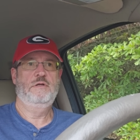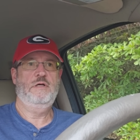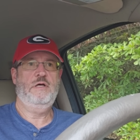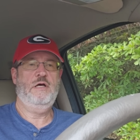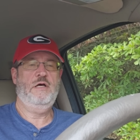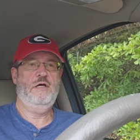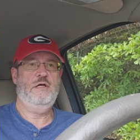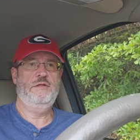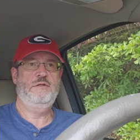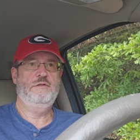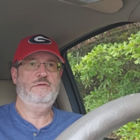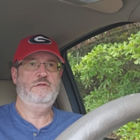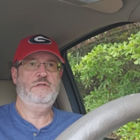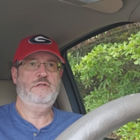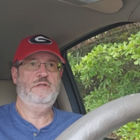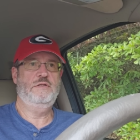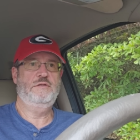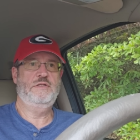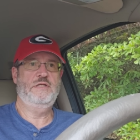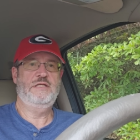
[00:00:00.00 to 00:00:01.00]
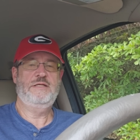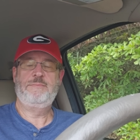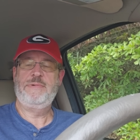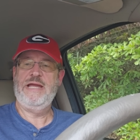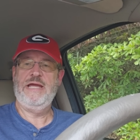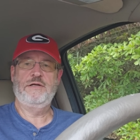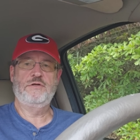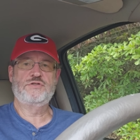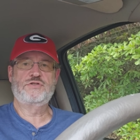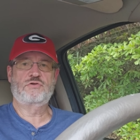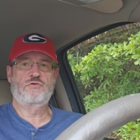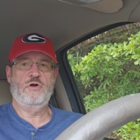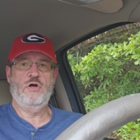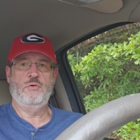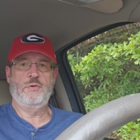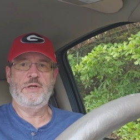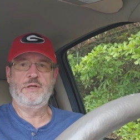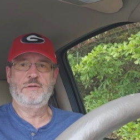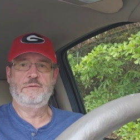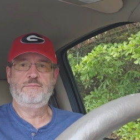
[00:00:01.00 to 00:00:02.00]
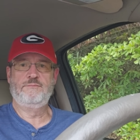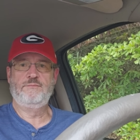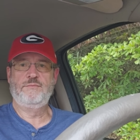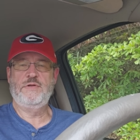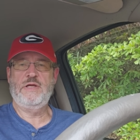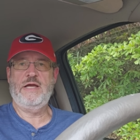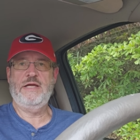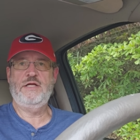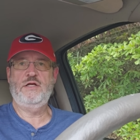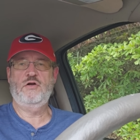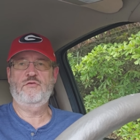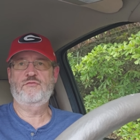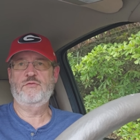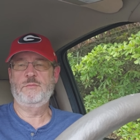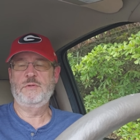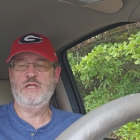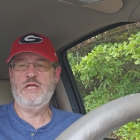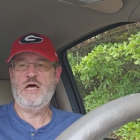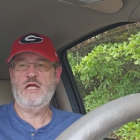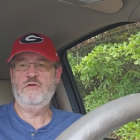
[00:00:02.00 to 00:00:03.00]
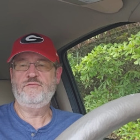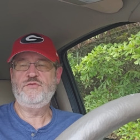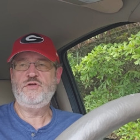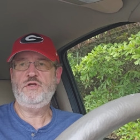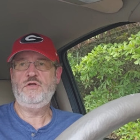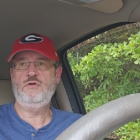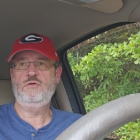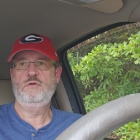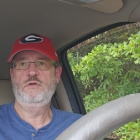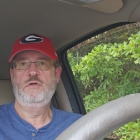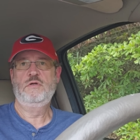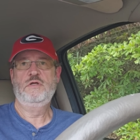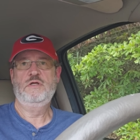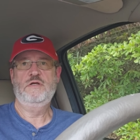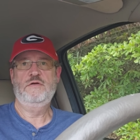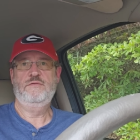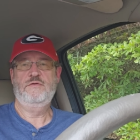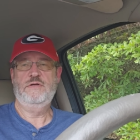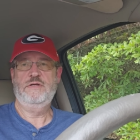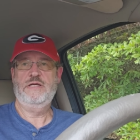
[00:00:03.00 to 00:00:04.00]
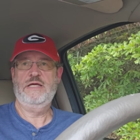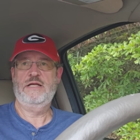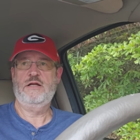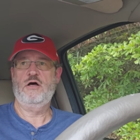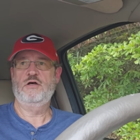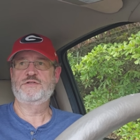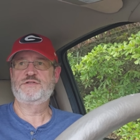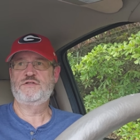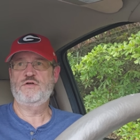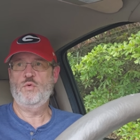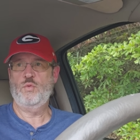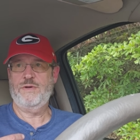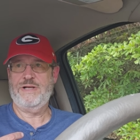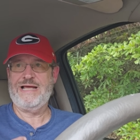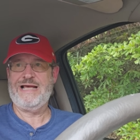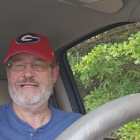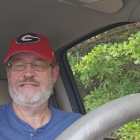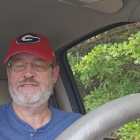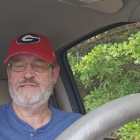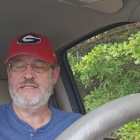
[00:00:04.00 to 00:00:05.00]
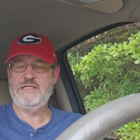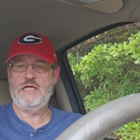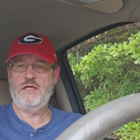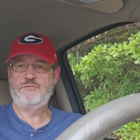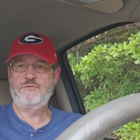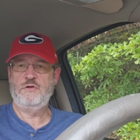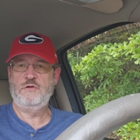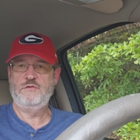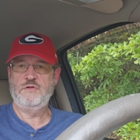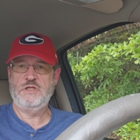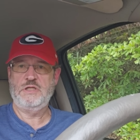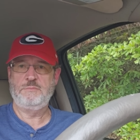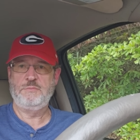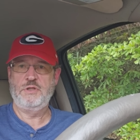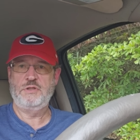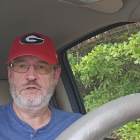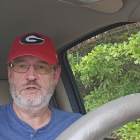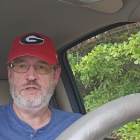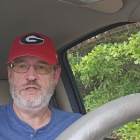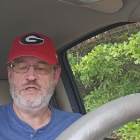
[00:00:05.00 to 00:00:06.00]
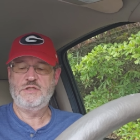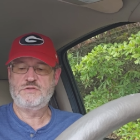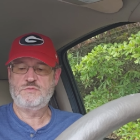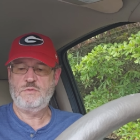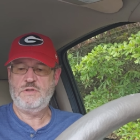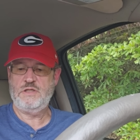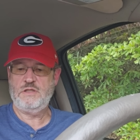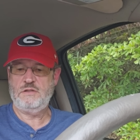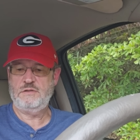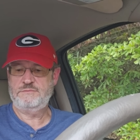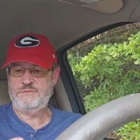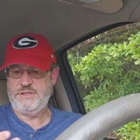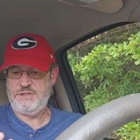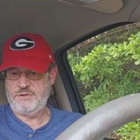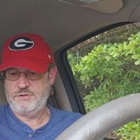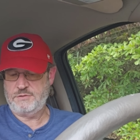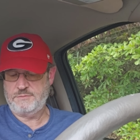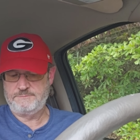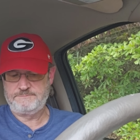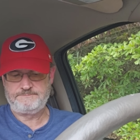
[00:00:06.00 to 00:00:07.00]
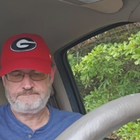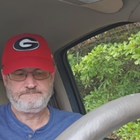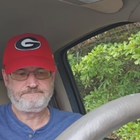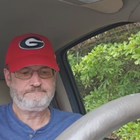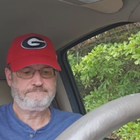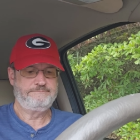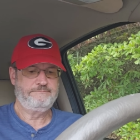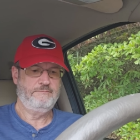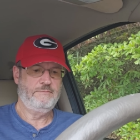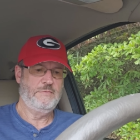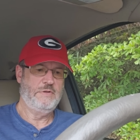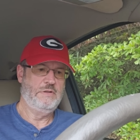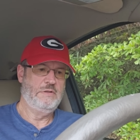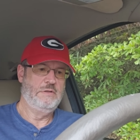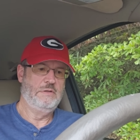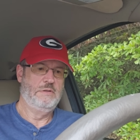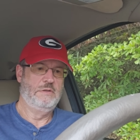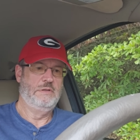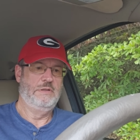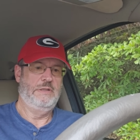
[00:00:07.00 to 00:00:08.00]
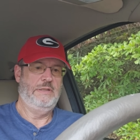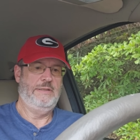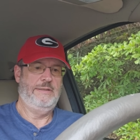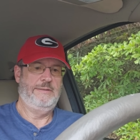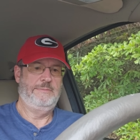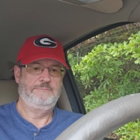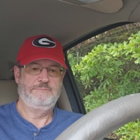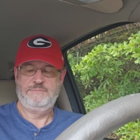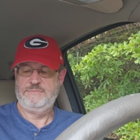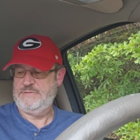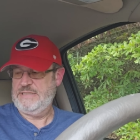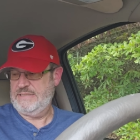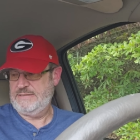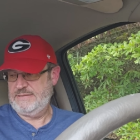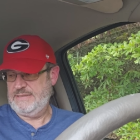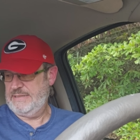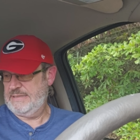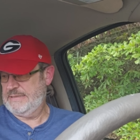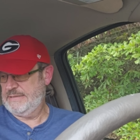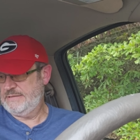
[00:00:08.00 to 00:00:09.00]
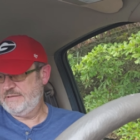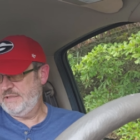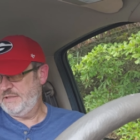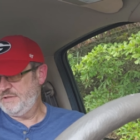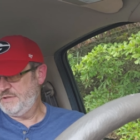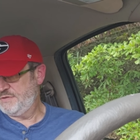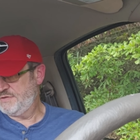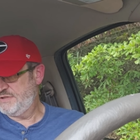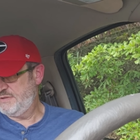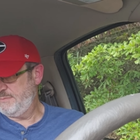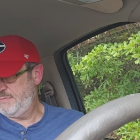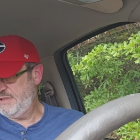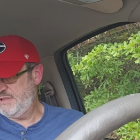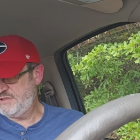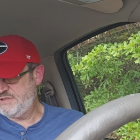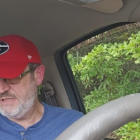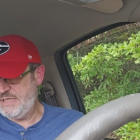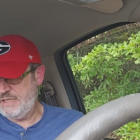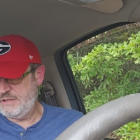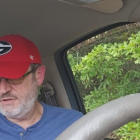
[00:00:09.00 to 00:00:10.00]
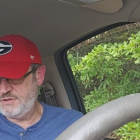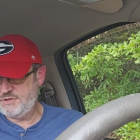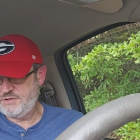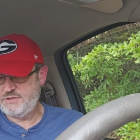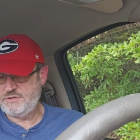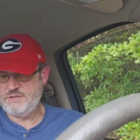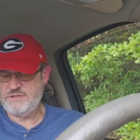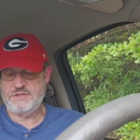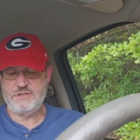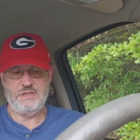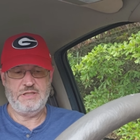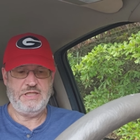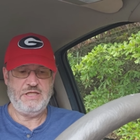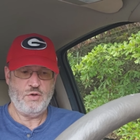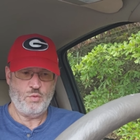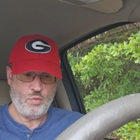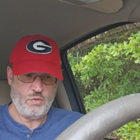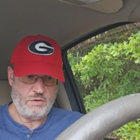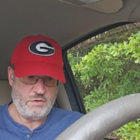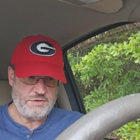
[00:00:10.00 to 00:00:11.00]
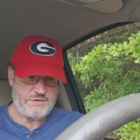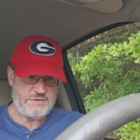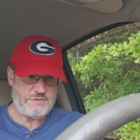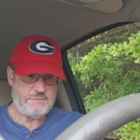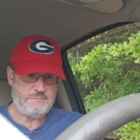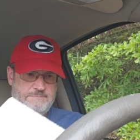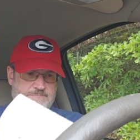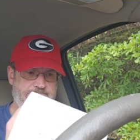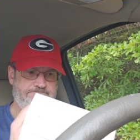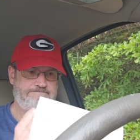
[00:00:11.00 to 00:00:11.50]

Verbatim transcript: uh, the, the demand is growing. I hear from a lot of you, and also what I see out there in the community as well here. Um, that that continues to be a challenge. It's going to get worse.